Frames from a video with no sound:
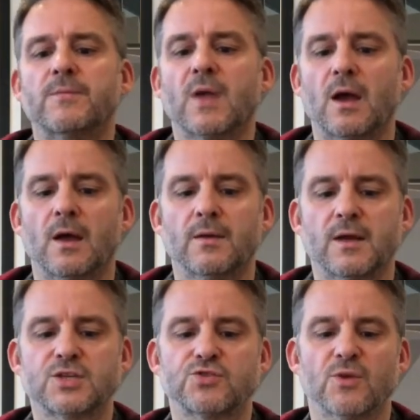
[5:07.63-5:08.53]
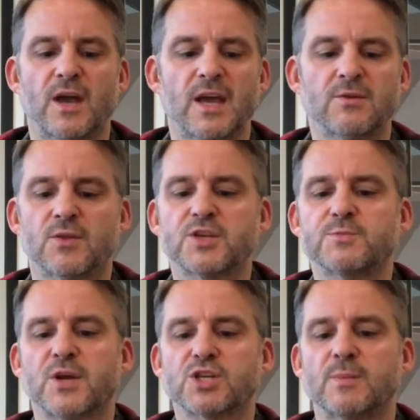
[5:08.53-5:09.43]
Uh, nice grey, nothing
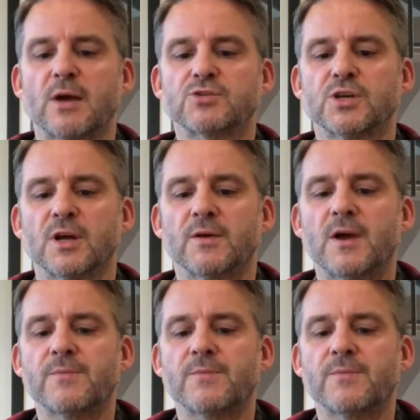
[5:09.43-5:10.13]
special about it.